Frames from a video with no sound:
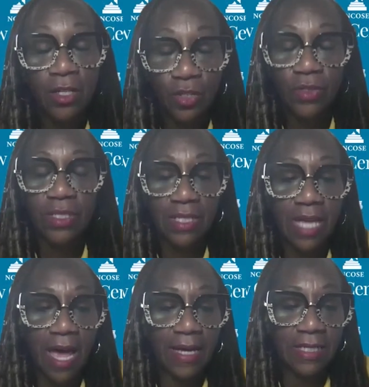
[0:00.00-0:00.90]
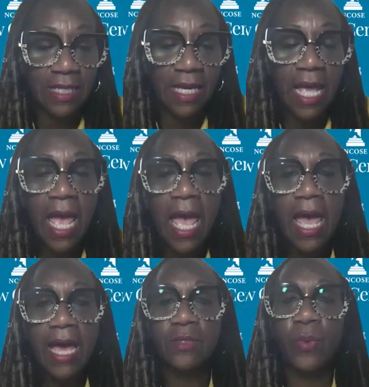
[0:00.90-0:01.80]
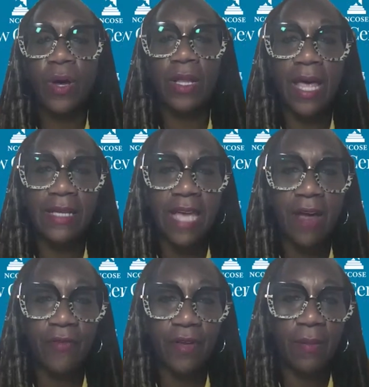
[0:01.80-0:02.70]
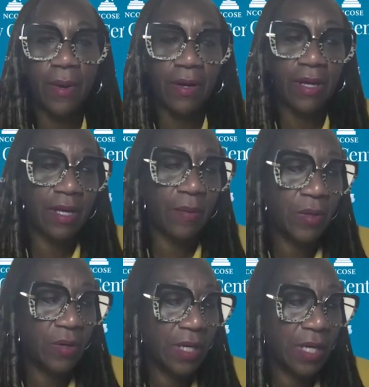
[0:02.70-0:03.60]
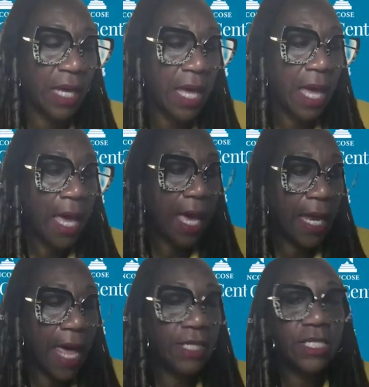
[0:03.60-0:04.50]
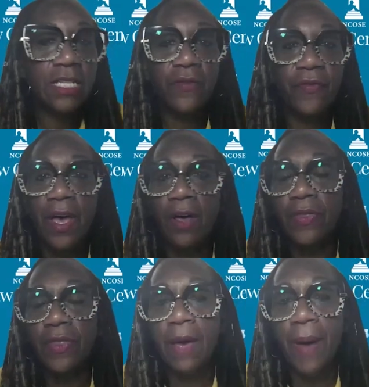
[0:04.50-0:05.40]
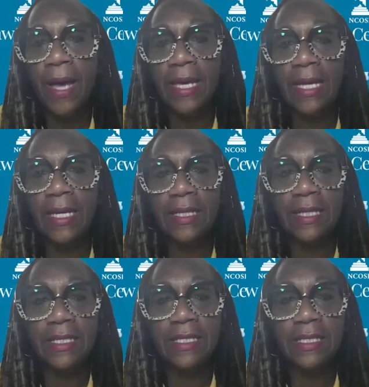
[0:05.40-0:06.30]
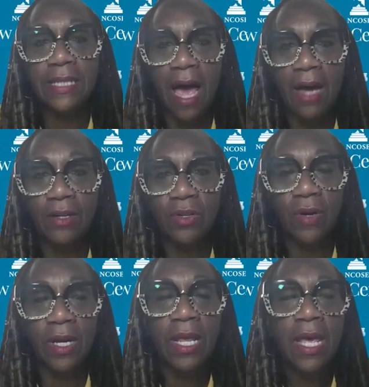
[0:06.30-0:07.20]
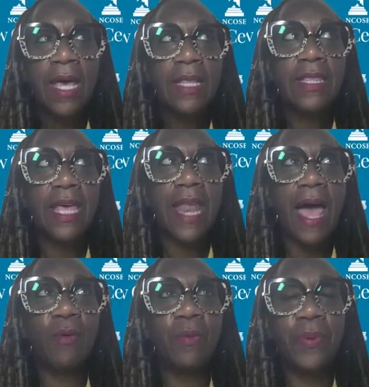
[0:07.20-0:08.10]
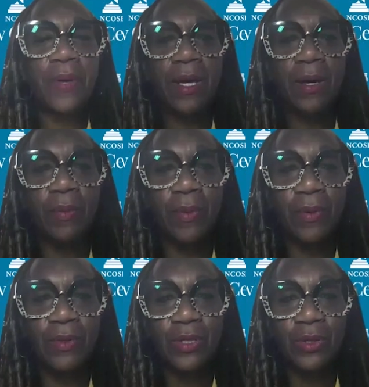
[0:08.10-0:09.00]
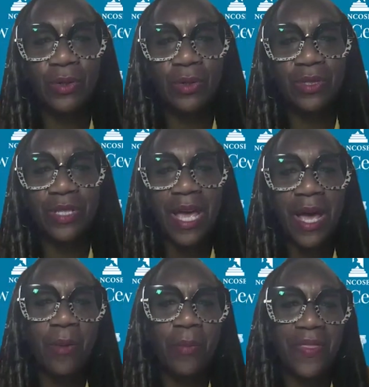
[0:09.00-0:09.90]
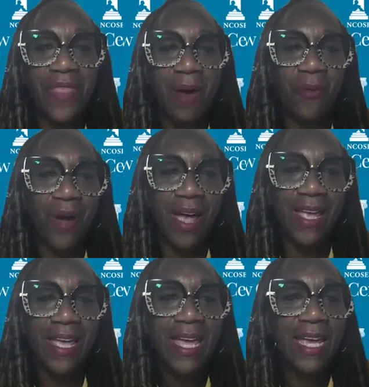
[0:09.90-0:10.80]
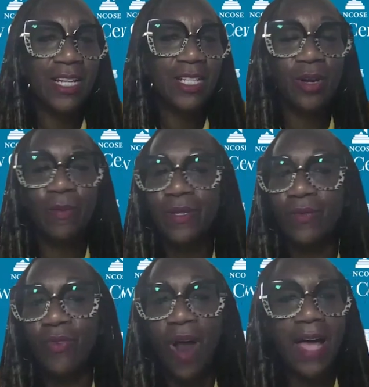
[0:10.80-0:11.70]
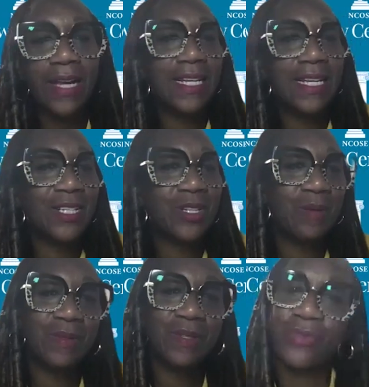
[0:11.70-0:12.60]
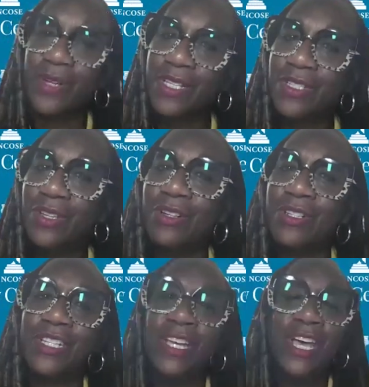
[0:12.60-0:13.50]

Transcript: to society as well as African-American community. And I just felt that by gaining this doctorate, that I would be able to help in that way, in terms of writing, in terms of research,